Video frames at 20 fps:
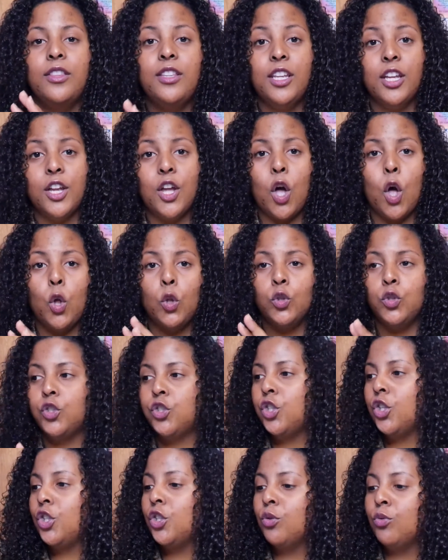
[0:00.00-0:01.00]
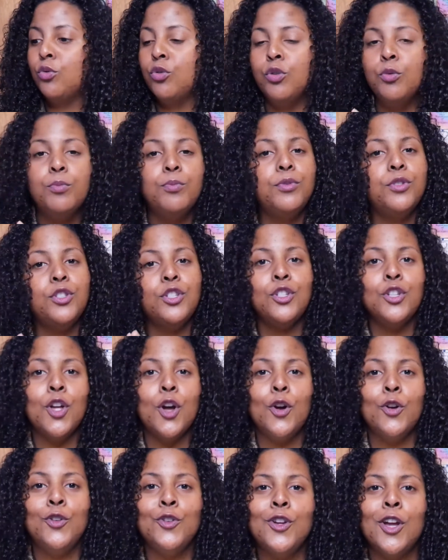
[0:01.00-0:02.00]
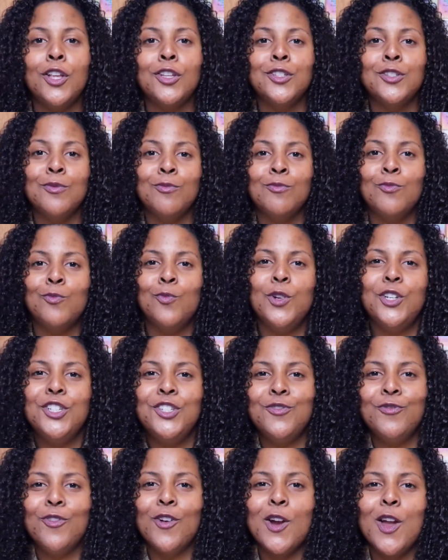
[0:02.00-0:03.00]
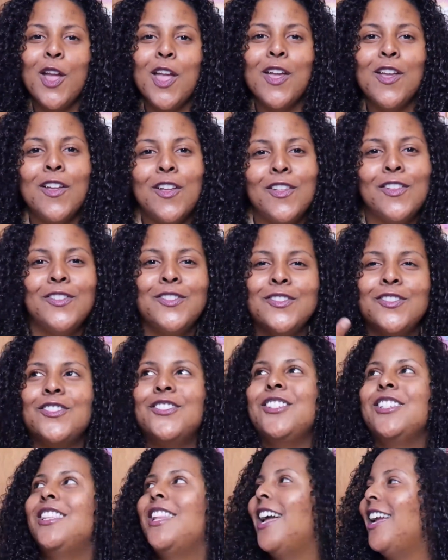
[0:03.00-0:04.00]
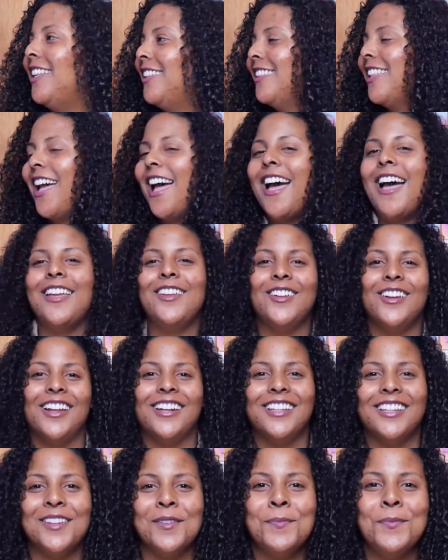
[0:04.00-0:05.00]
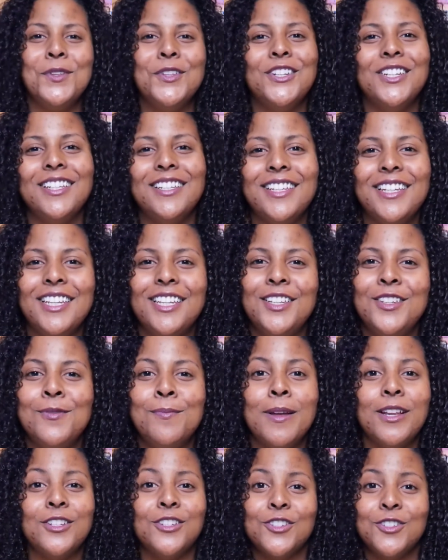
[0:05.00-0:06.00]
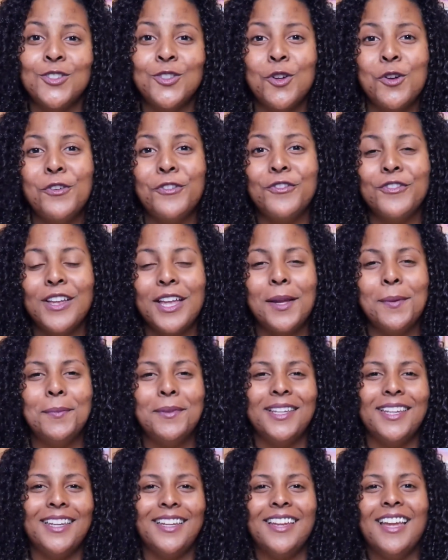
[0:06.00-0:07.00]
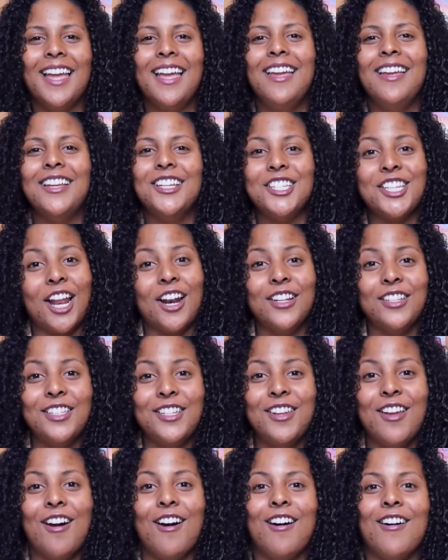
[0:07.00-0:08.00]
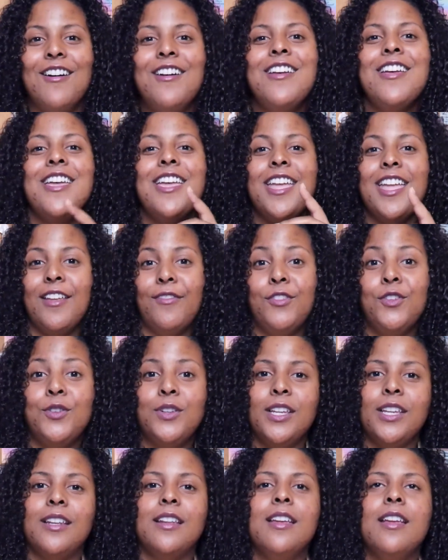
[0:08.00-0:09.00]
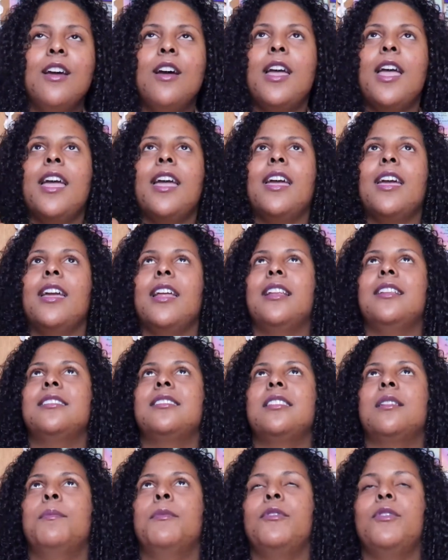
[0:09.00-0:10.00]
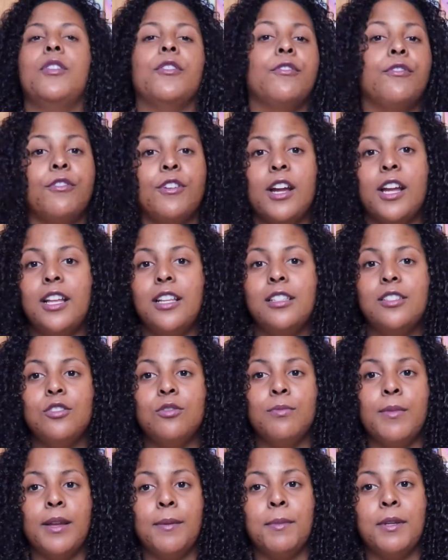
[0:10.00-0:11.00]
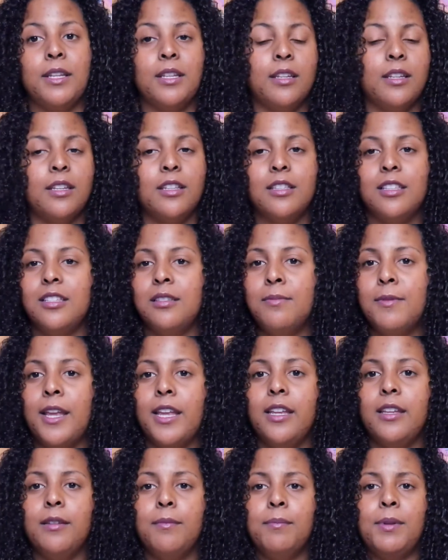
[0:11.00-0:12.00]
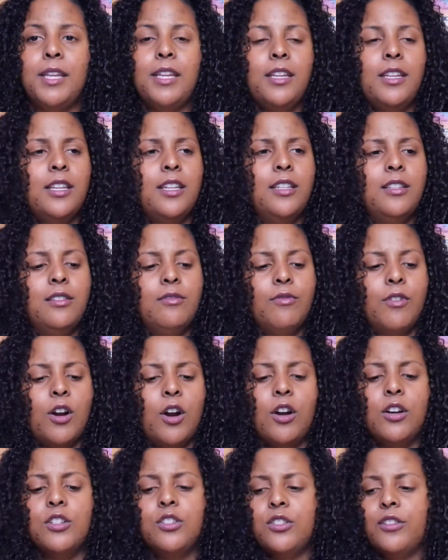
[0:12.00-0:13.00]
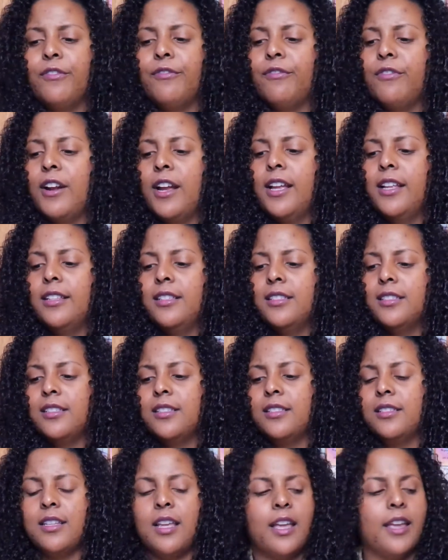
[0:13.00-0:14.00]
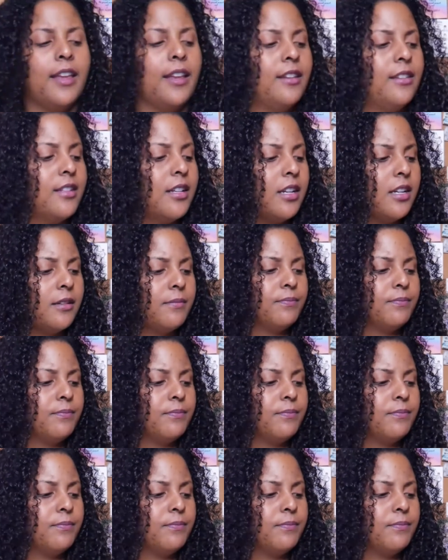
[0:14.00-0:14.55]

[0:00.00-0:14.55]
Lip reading: the occult groups, you know, you got some witch friends and shit like that. You got a community, you met your soul family. Shout out to y'all if you did. And some of your friends, you may be, this may be in regards to friends and